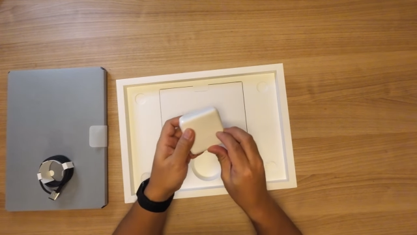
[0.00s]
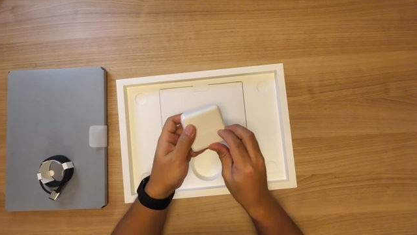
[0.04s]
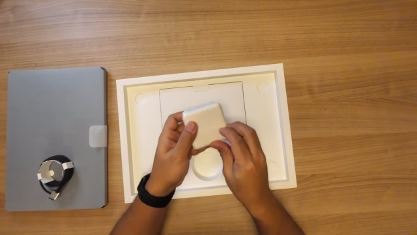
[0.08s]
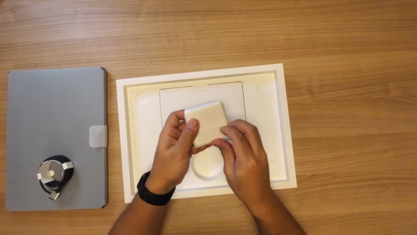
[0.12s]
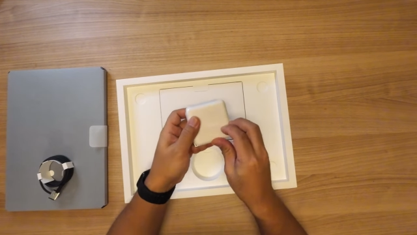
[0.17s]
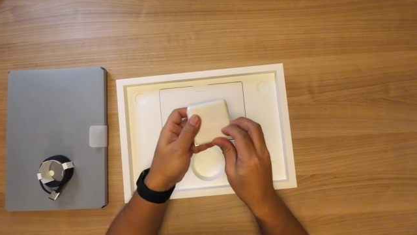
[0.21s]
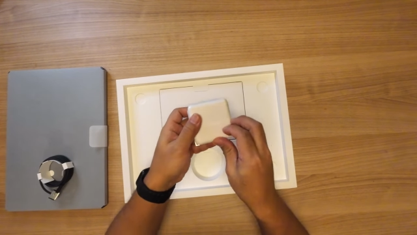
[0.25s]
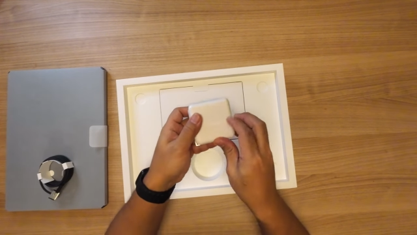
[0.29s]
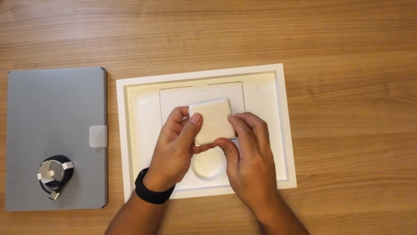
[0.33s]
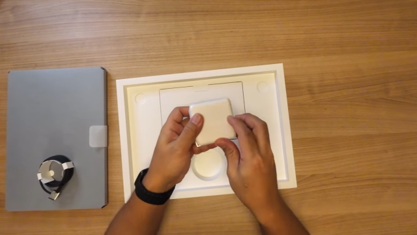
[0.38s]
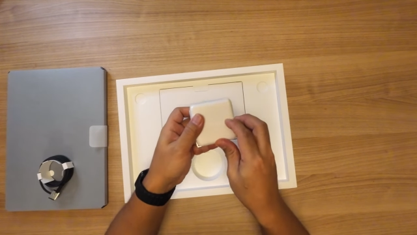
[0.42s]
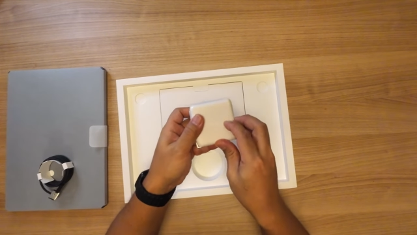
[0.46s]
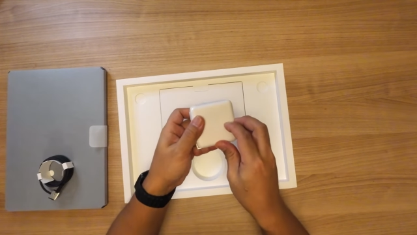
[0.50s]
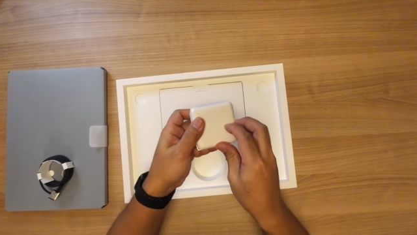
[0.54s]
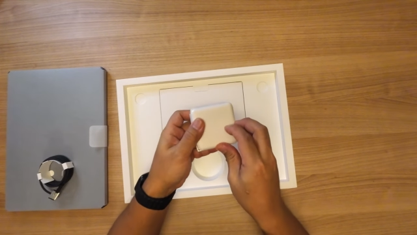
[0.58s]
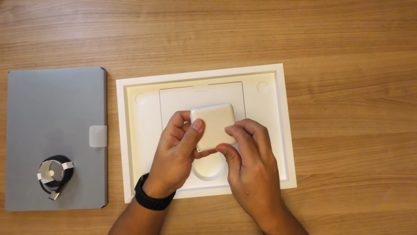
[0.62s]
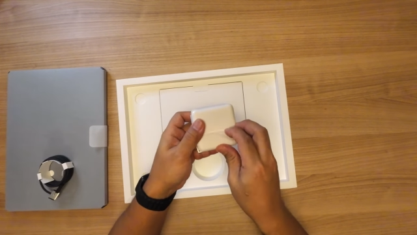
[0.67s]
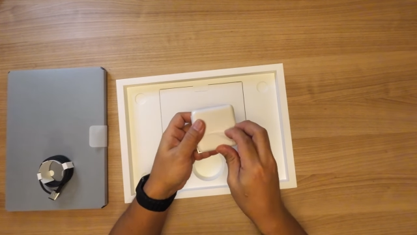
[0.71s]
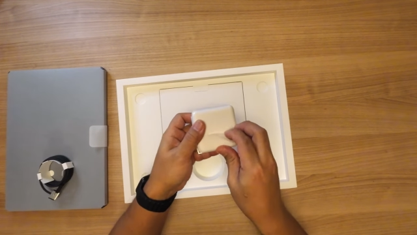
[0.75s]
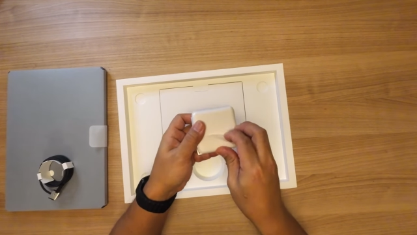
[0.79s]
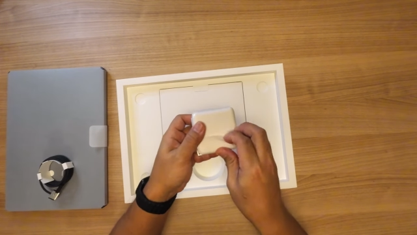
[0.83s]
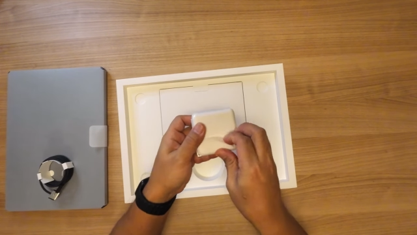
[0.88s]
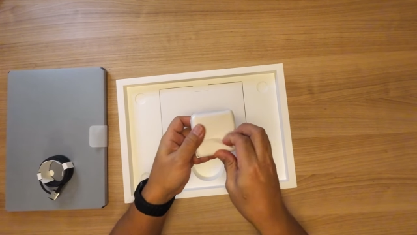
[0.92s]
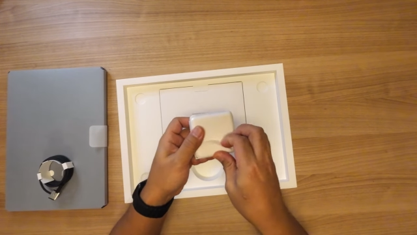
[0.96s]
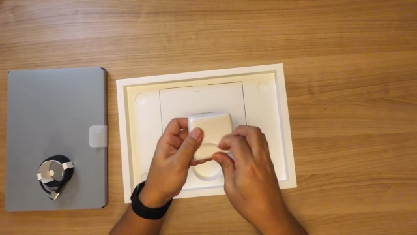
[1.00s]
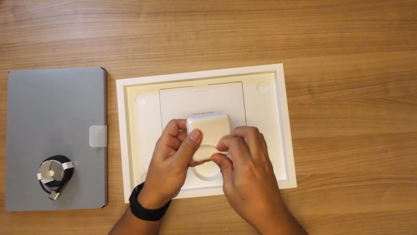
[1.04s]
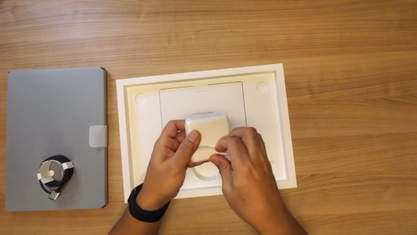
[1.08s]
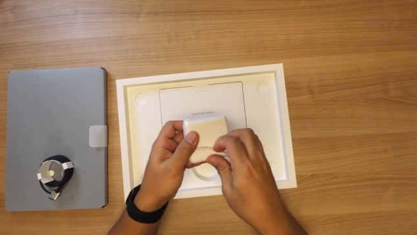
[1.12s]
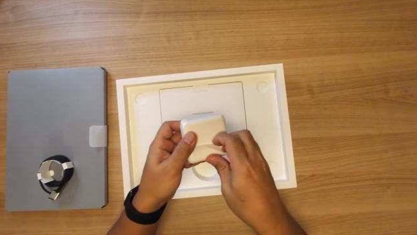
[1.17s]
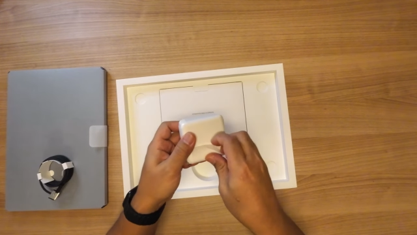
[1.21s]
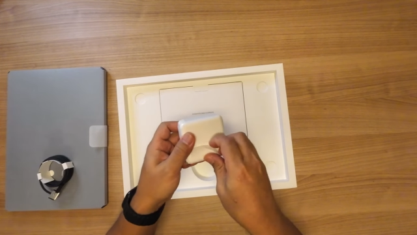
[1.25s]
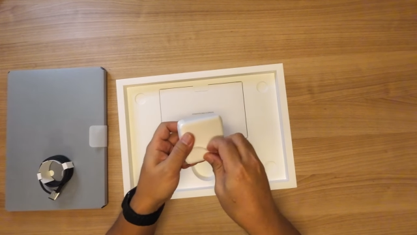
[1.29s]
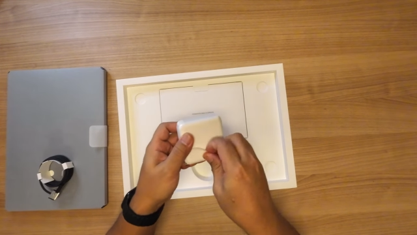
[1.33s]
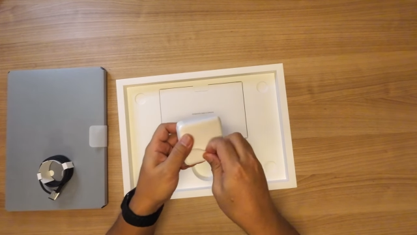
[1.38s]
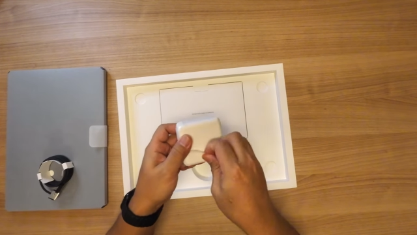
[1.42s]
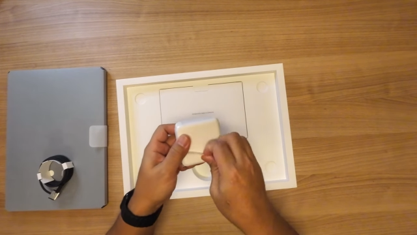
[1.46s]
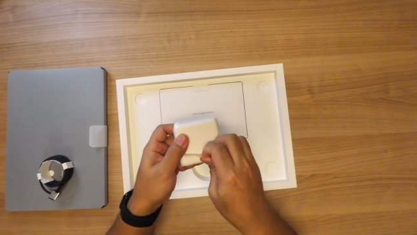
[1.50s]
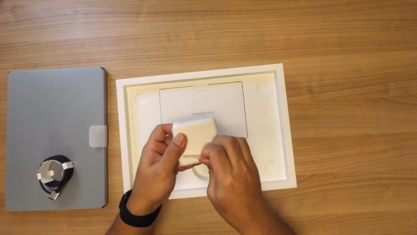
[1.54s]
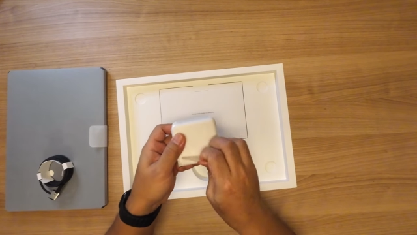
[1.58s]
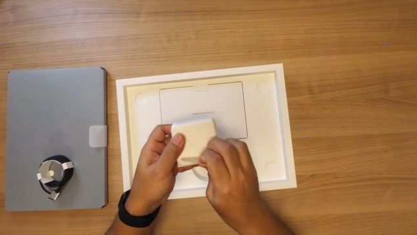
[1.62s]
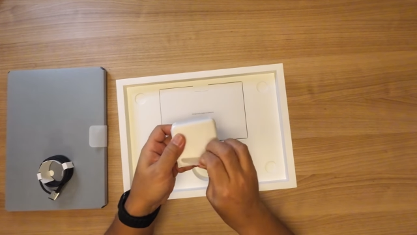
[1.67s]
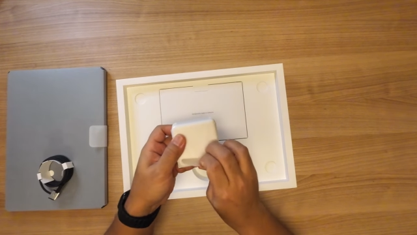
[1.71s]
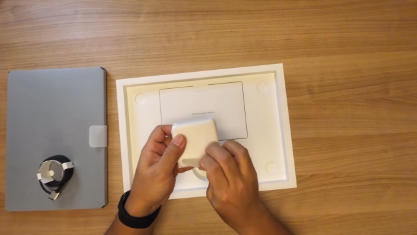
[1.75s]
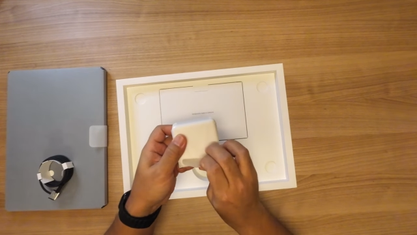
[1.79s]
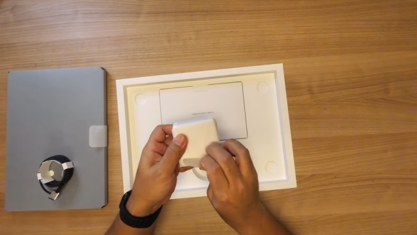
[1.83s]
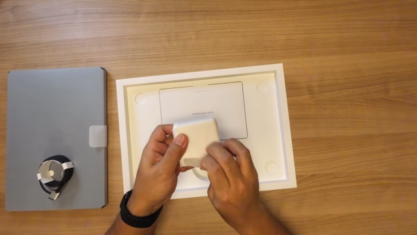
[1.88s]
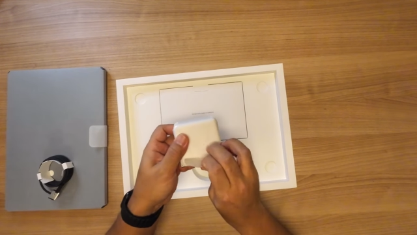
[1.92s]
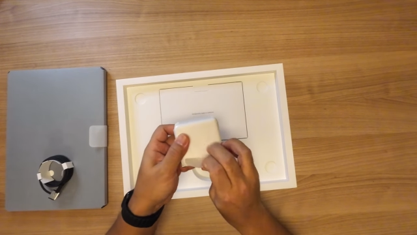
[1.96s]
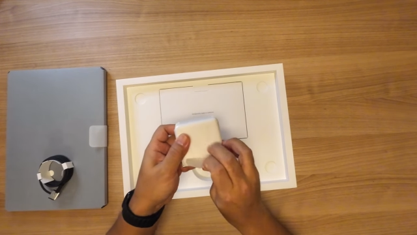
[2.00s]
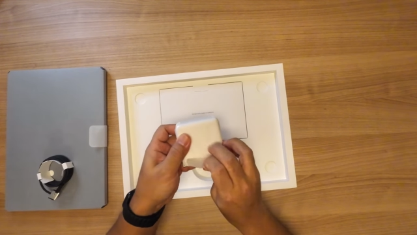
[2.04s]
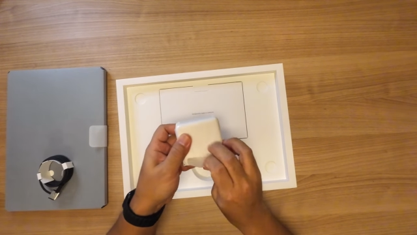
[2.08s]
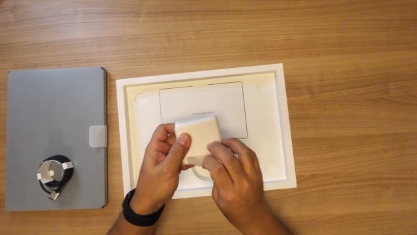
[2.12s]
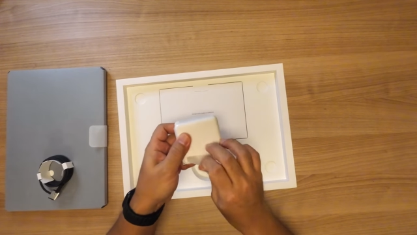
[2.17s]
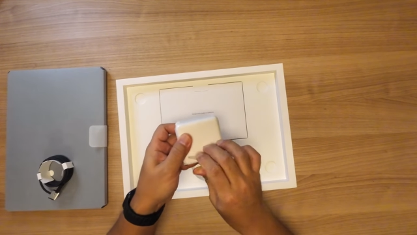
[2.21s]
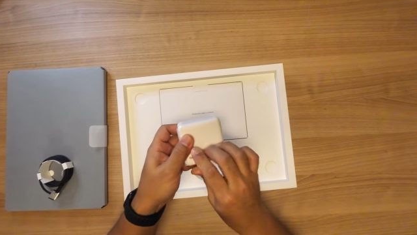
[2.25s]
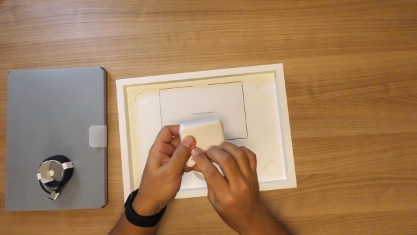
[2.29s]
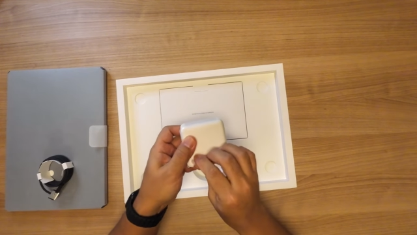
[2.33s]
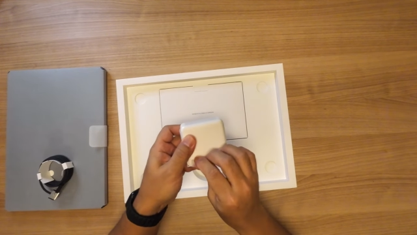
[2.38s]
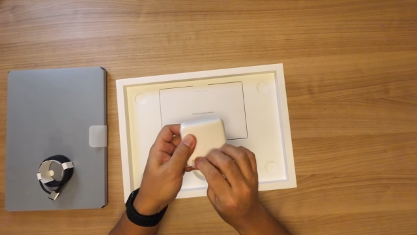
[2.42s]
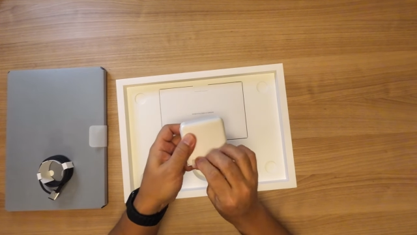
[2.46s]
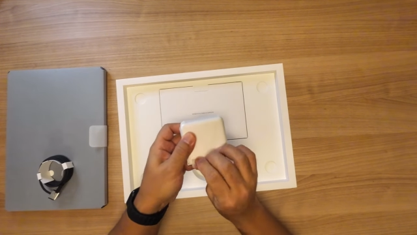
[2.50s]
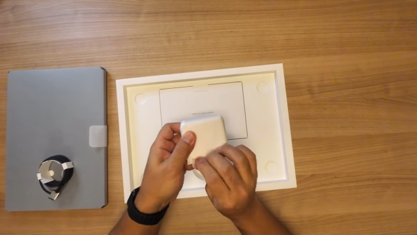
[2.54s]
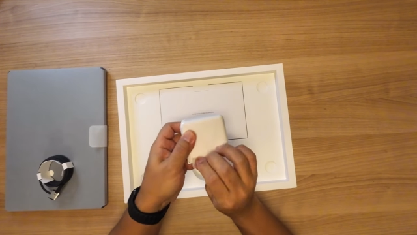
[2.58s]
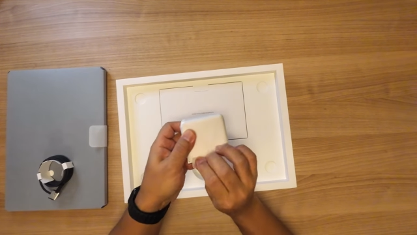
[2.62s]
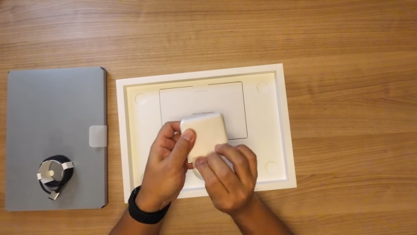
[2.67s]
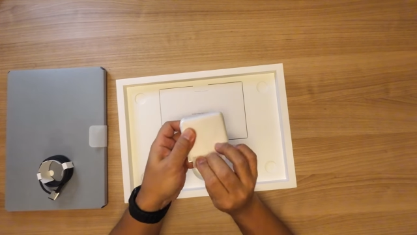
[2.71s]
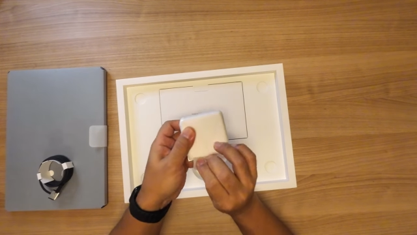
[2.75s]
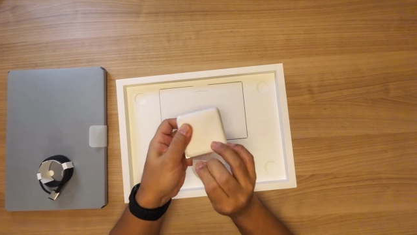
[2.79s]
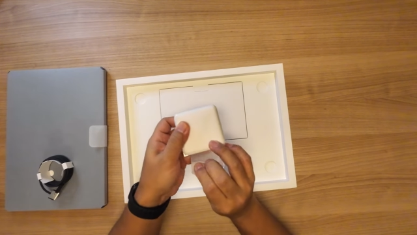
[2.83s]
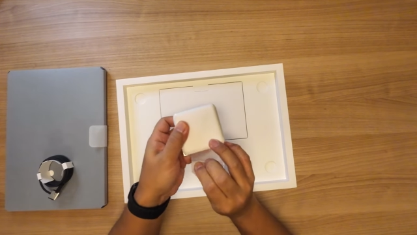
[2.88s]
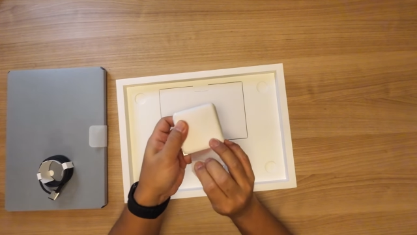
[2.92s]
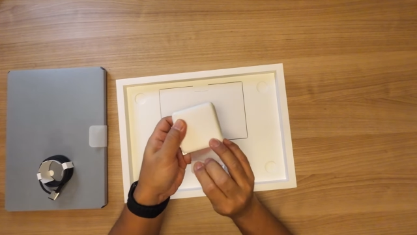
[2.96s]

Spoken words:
Nobody's mouth can be seen.